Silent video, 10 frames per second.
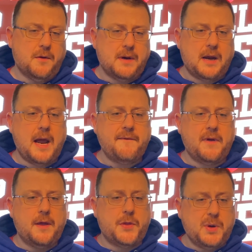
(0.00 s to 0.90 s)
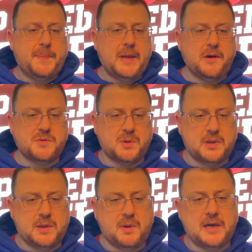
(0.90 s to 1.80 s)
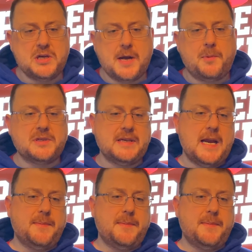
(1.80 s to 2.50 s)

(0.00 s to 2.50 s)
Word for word: And I have 3 players we really want to talk about today,